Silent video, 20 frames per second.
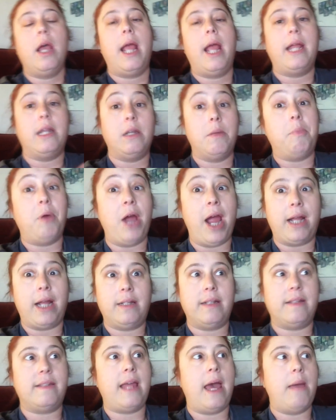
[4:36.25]
And to
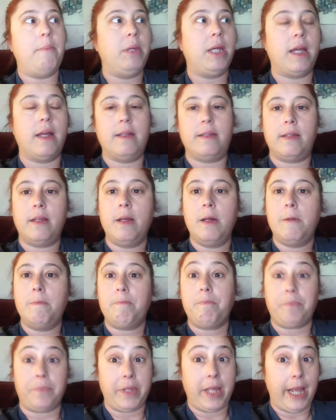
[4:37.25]
practice that because
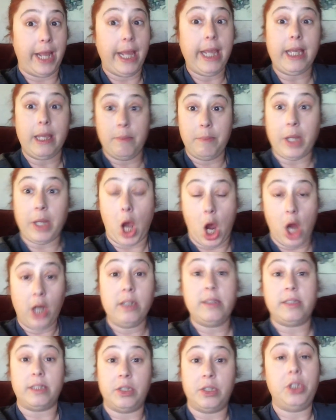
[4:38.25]
it can be
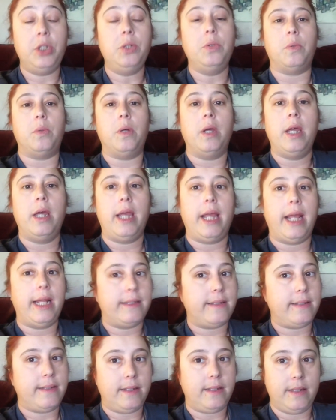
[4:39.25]
hard to do.
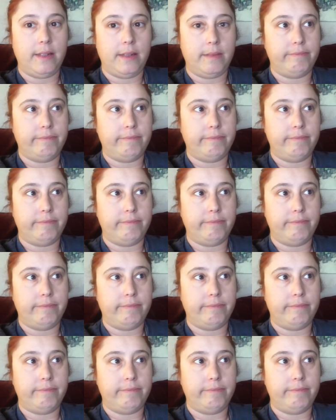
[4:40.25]
It's